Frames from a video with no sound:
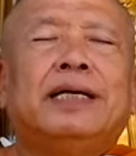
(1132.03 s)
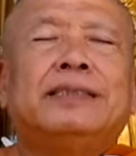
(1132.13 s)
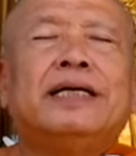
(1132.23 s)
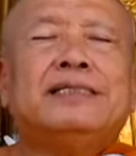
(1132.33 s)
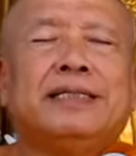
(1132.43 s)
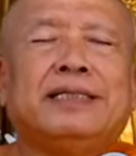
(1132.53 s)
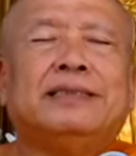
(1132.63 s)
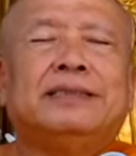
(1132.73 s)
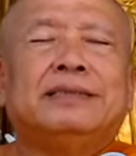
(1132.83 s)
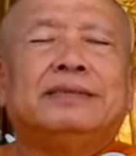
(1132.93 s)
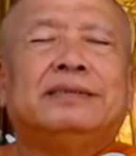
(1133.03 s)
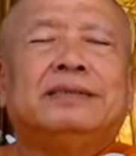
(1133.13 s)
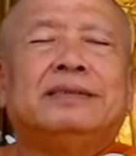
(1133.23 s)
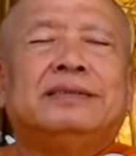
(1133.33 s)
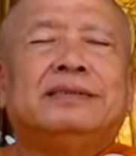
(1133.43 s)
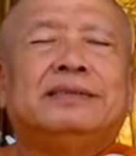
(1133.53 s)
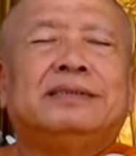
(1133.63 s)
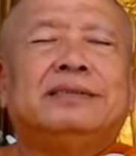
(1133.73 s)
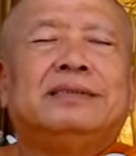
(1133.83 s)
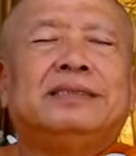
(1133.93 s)
Attention.
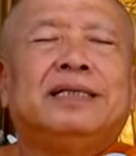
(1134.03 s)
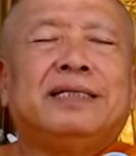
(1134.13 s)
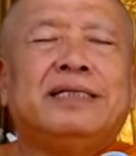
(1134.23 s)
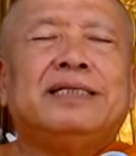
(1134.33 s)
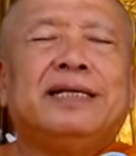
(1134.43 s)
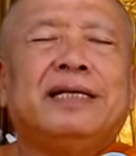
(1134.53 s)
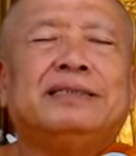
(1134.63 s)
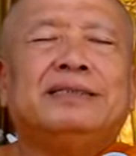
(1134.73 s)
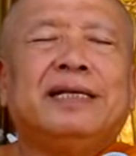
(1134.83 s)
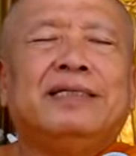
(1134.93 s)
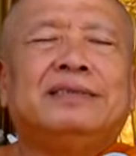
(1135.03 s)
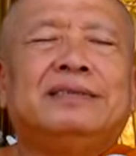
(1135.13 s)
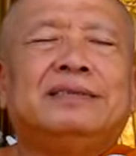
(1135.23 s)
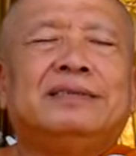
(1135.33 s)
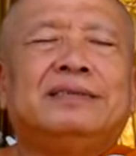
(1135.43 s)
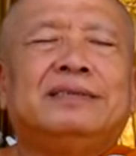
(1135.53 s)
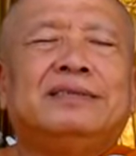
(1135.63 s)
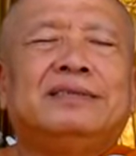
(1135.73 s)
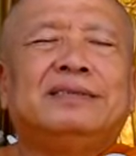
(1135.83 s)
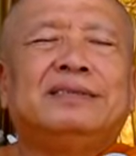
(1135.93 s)
Attention and send.
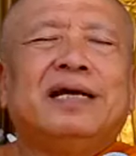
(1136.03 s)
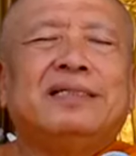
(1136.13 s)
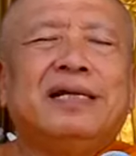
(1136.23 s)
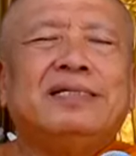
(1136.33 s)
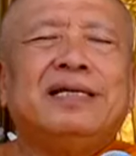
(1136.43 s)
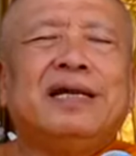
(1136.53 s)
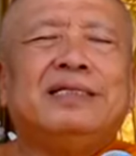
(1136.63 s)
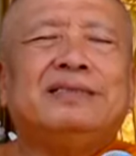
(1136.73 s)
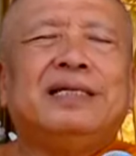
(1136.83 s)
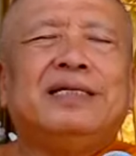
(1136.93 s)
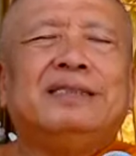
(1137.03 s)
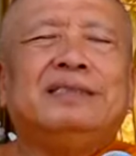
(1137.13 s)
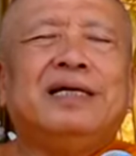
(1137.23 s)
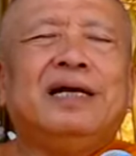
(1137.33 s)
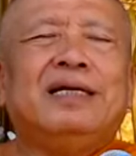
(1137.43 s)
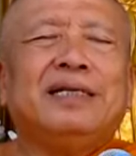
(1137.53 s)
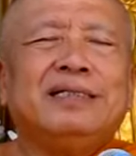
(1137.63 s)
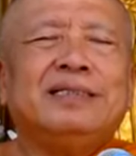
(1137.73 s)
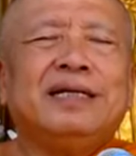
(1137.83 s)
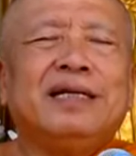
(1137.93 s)
Attention and send.
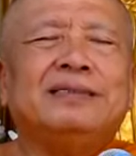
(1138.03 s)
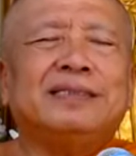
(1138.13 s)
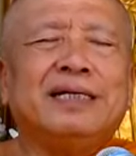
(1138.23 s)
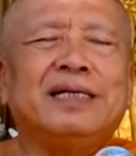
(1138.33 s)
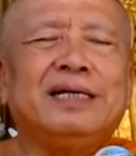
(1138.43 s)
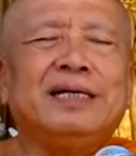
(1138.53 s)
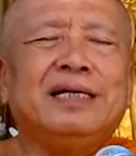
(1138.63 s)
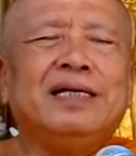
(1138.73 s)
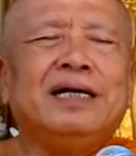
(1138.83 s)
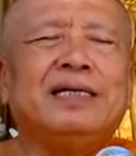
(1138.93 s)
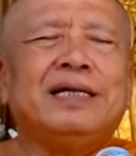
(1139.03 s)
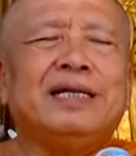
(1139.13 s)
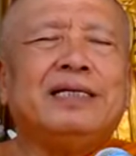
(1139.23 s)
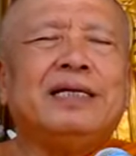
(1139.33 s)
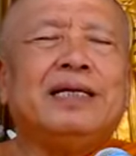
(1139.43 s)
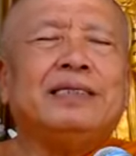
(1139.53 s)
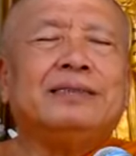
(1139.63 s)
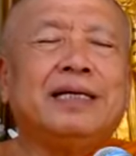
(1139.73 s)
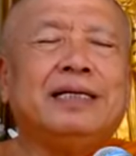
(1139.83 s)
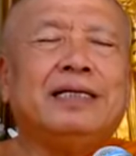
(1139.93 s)
Attention and see. Attention and
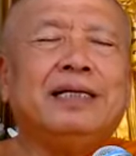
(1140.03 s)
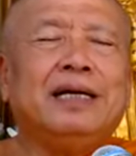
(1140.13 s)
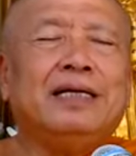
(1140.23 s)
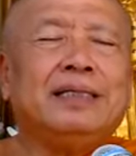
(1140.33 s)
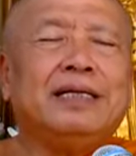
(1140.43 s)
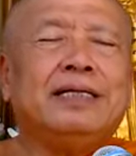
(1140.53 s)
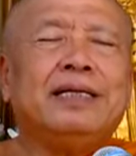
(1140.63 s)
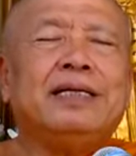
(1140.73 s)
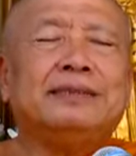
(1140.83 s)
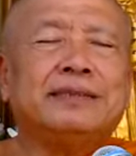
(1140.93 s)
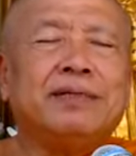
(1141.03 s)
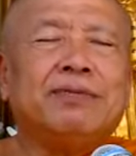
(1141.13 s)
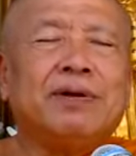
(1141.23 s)
send. Attention and see